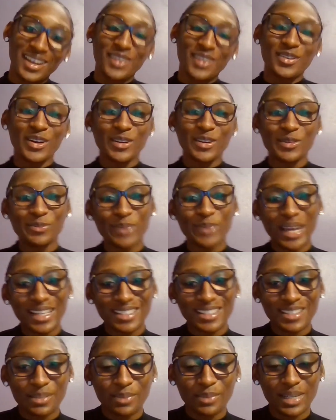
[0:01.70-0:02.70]
Welcome
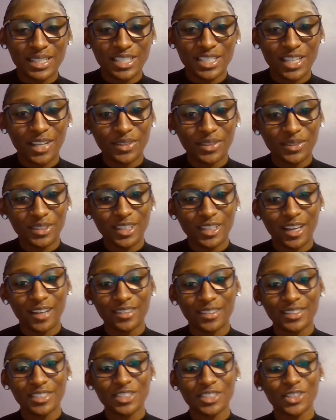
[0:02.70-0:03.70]
back to my channel,
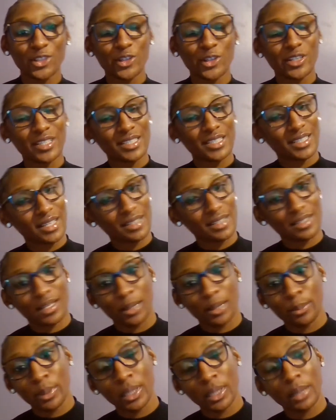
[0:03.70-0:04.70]
y'all. It's your girl
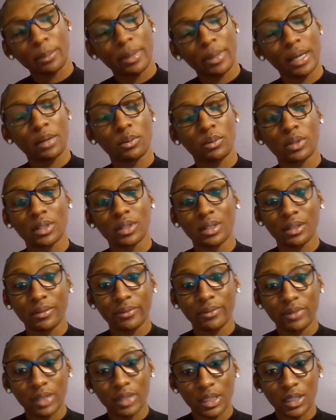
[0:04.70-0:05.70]
Shantae Pink back with another
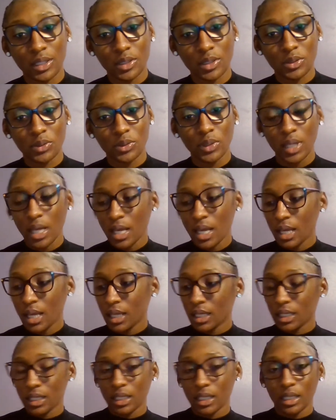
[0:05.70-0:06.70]
video,
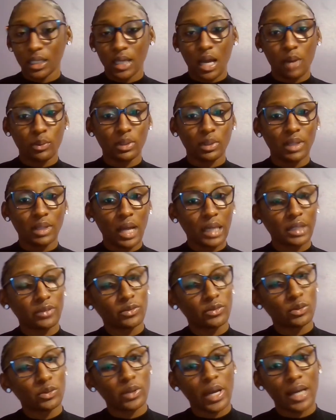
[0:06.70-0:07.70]
and I would like
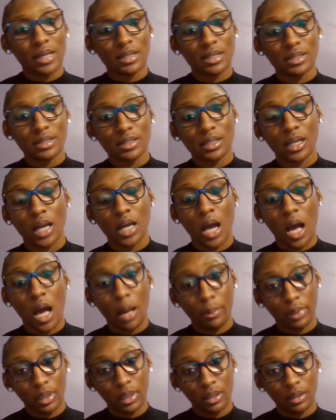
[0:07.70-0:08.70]
if you guys
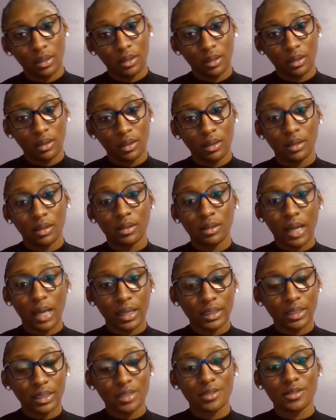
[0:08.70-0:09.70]
comment,
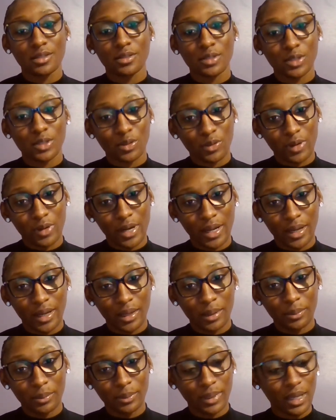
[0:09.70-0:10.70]
like, and
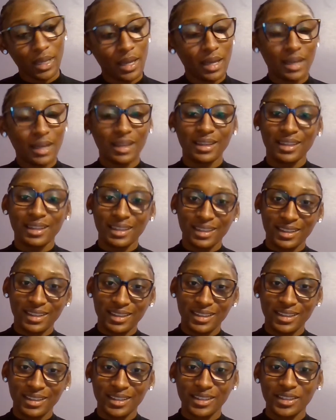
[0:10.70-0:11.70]
subscribe,
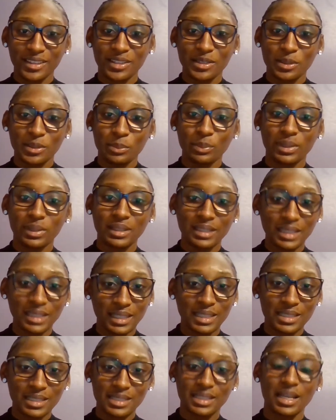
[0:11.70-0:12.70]
and
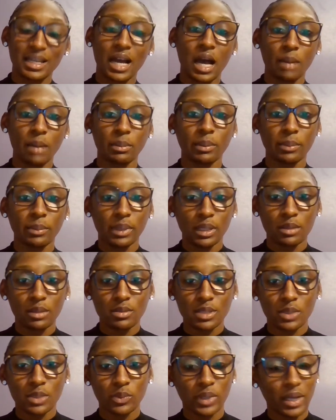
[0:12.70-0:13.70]
please comment below
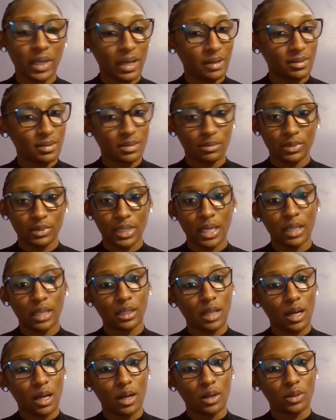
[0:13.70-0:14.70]
so we can have some
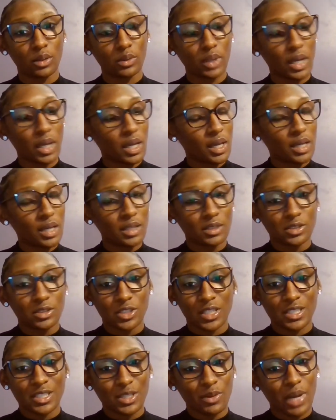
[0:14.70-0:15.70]
dialogue.
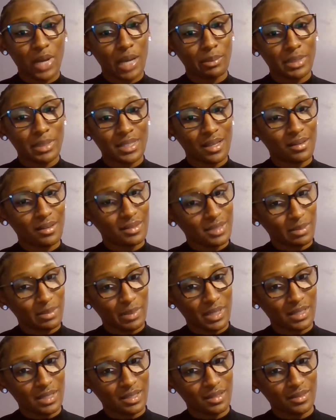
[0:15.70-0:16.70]
Just don't have me talking to
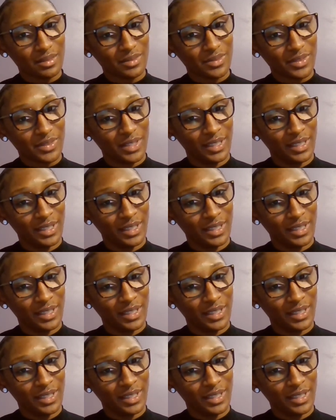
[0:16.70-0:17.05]
myself.